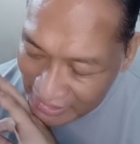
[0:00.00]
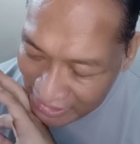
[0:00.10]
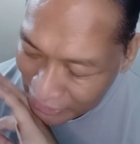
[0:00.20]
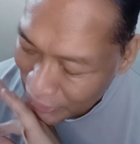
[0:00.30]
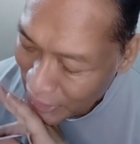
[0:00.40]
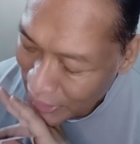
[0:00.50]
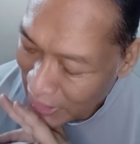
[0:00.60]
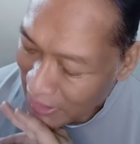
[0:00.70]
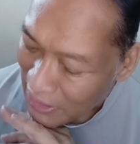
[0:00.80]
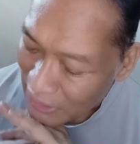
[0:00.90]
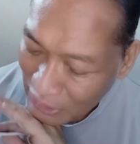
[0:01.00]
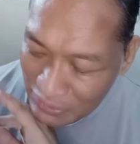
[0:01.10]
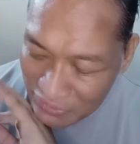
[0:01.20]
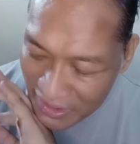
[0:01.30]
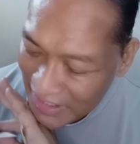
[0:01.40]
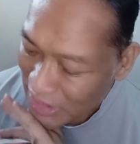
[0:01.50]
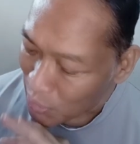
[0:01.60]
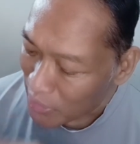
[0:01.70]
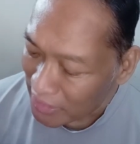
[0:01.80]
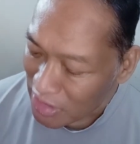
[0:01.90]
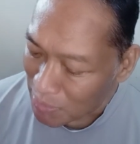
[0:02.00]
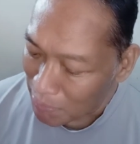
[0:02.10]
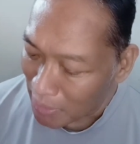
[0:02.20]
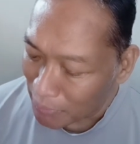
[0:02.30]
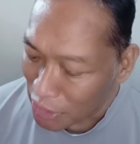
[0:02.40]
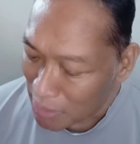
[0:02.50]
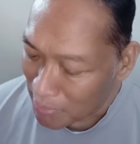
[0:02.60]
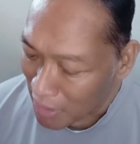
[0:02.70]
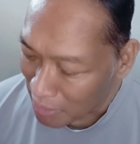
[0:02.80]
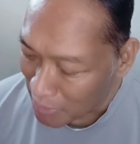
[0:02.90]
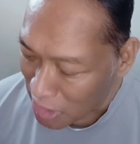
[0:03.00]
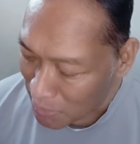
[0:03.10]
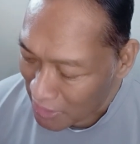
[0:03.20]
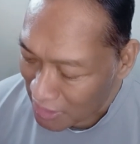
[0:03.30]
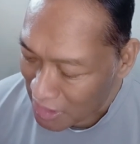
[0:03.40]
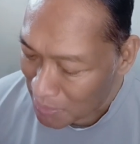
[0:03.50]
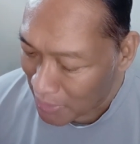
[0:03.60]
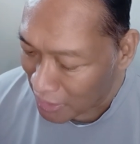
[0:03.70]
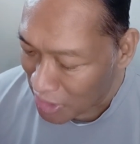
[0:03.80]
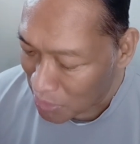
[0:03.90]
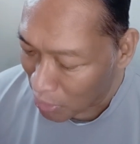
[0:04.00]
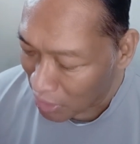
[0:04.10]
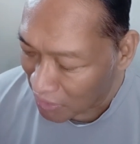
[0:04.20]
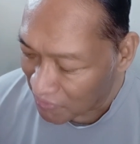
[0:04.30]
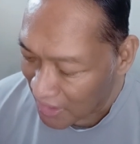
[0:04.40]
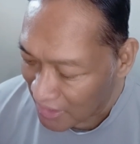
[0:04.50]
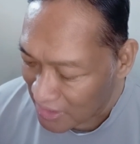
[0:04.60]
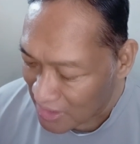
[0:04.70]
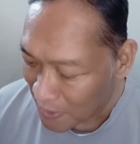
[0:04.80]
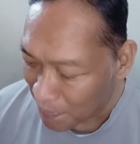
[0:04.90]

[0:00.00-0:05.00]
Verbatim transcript: letter conveying his willingness to be published in America but expressing dismay at the small advance.